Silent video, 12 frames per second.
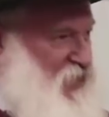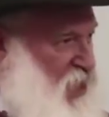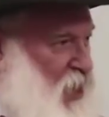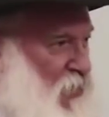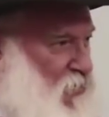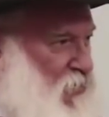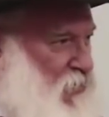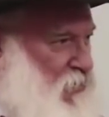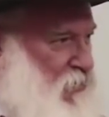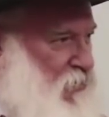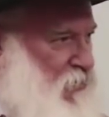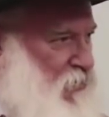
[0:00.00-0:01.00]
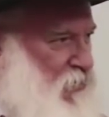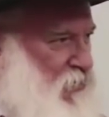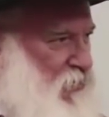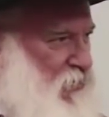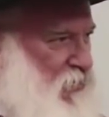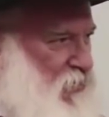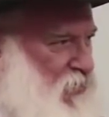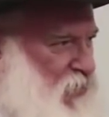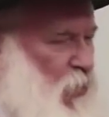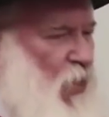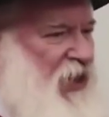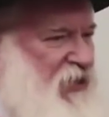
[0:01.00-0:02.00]
No.
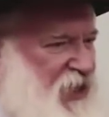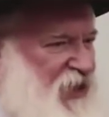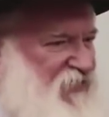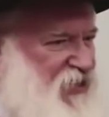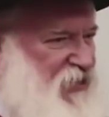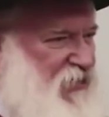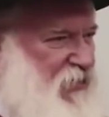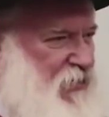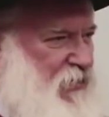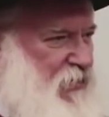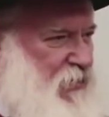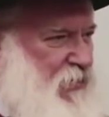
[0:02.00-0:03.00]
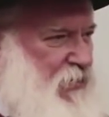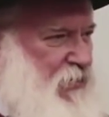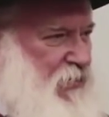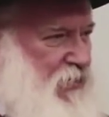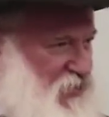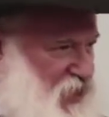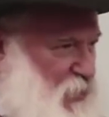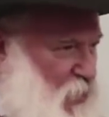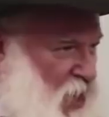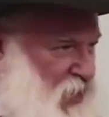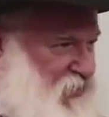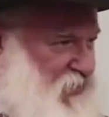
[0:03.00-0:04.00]
So why do you have to eat? Because he
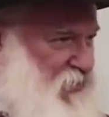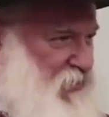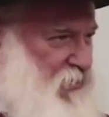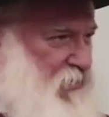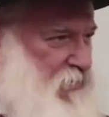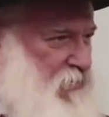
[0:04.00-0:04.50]
wants.